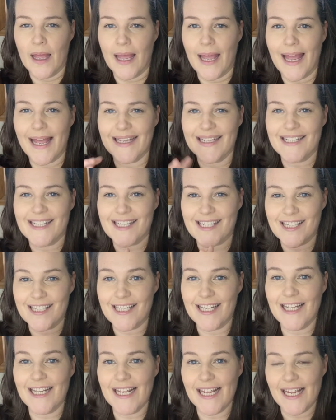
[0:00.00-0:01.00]
and
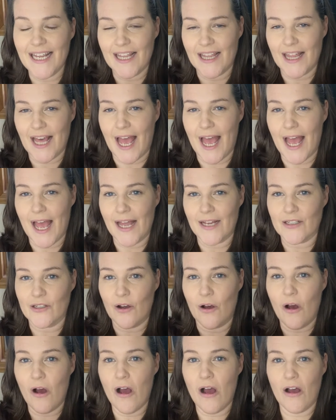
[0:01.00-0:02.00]
seeing that
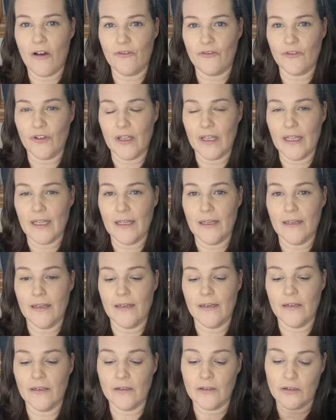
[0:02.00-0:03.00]
off
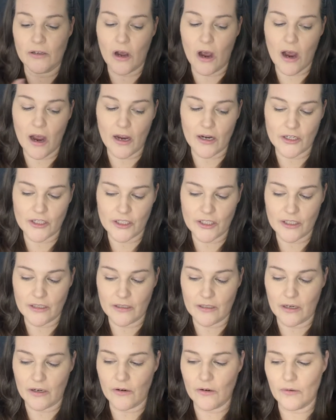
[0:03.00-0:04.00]
in,
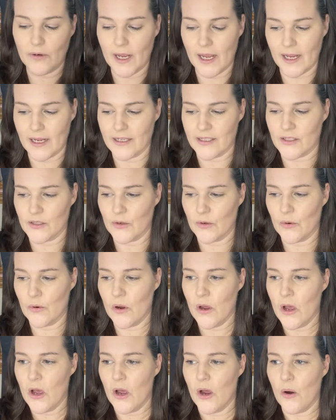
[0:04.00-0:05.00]
so
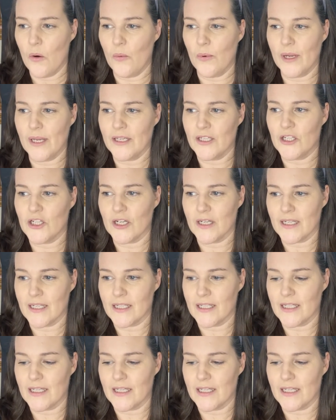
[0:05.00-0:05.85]
we just